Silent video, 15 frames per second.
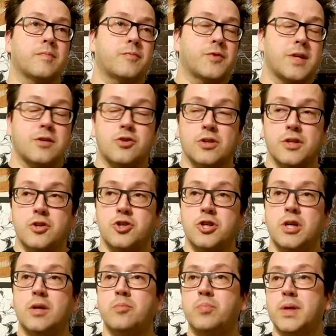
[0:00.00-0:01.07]
Essentially,
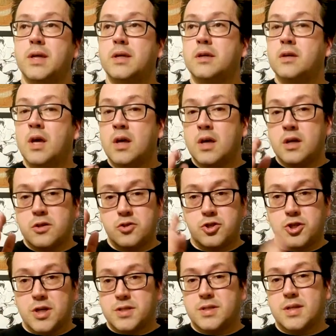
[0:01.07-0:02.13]
she could be
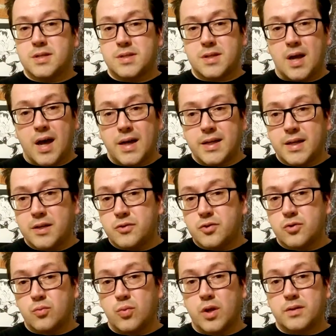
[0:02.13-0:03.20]
just as tied
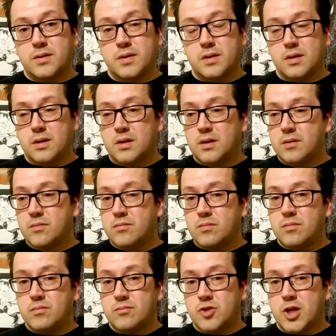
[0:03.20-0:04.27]
into what
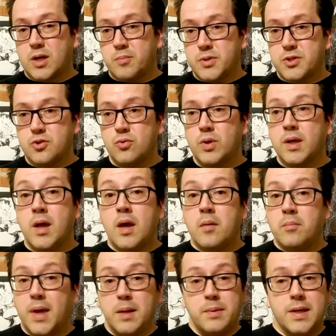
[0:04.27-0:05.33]
Jacob is doing,
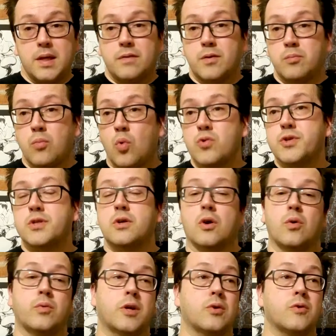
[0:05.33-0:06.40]
maybe even more
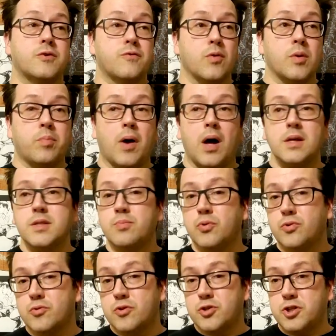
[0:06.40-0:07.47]
so. You know, it's very
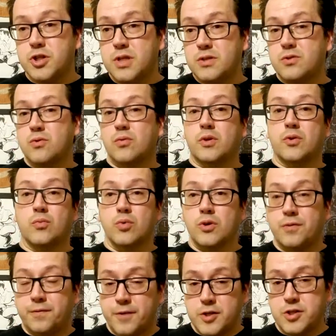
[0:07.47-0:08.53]
possible she's doing the real
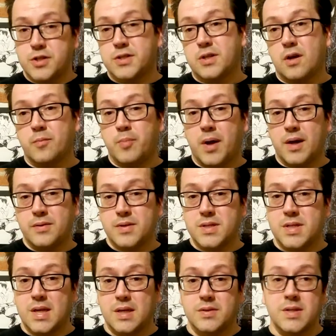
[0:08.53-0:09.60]
fishy stuff behind the
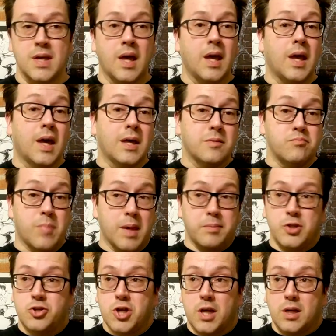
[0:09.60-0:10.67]
scenes. Maybe
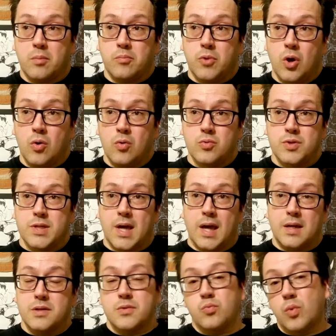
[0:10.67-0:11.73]
Jacob knows
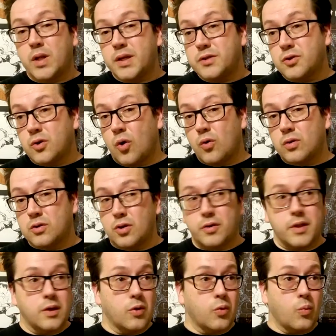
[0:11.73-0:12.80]
and is willing to look
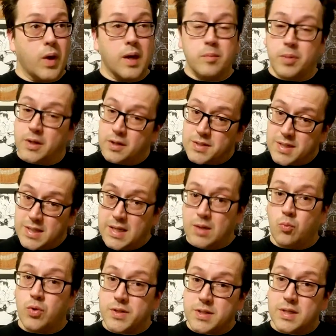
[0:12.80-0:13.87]
the other way because
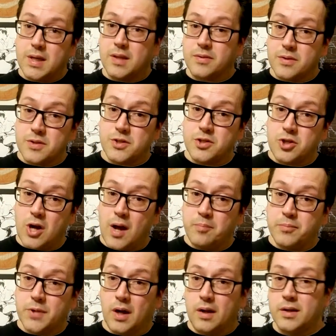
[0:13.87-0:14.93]
he wants to get this
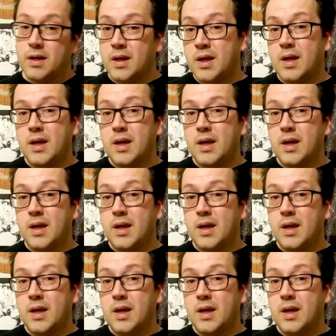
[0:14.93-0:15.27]
job done.